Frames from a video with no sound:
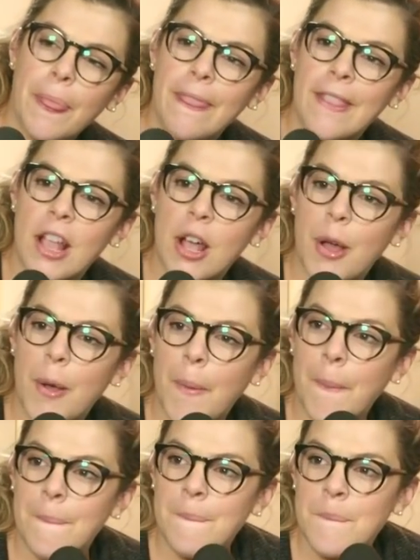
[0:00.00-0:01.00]

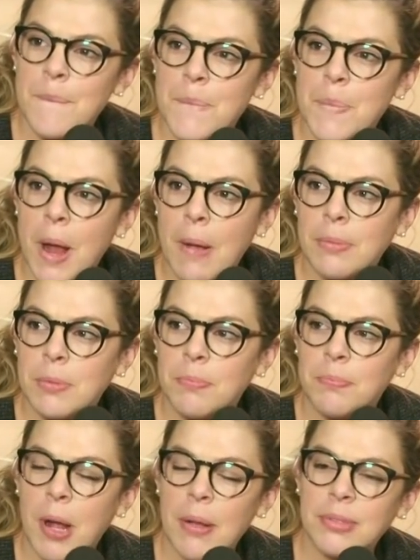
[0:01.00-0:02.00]
No,
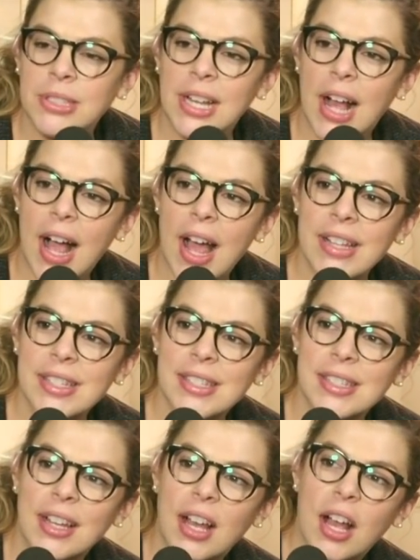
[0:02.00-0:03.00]
probably not.